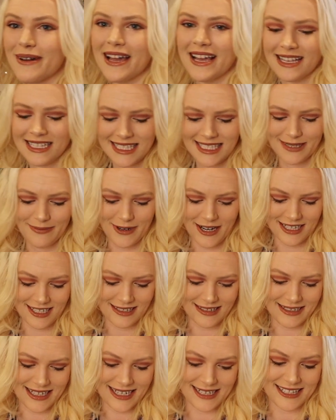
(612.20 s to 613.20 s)
my
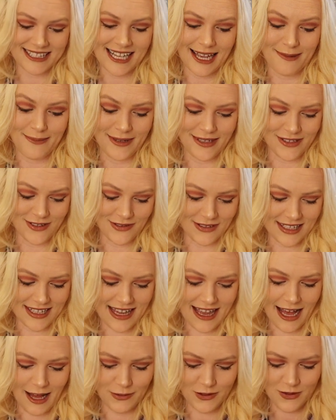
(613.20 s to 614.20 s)
express excitement really
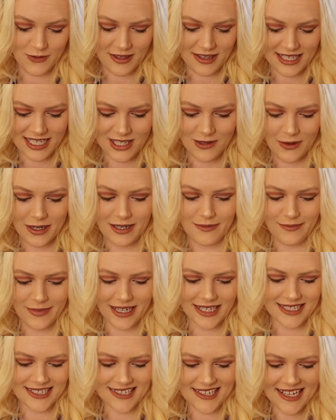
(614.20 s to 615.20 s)
helped with this one,
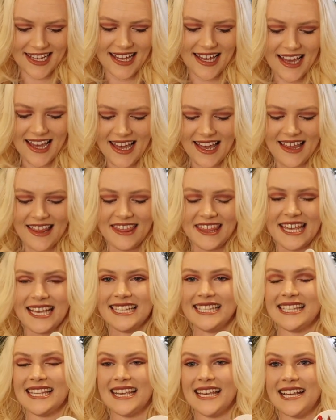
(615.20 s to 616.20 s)
but
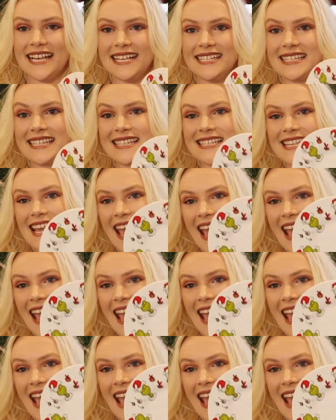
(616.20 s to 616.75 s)
this is